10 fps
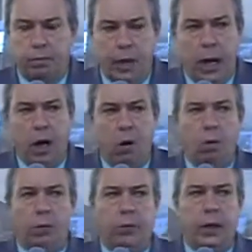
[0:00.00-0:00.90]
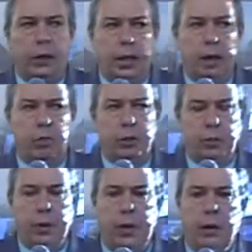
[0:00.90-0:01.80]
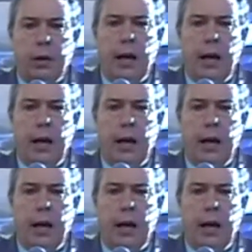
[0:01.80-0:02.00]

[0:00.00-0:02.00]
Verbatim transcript: I hope that that would speak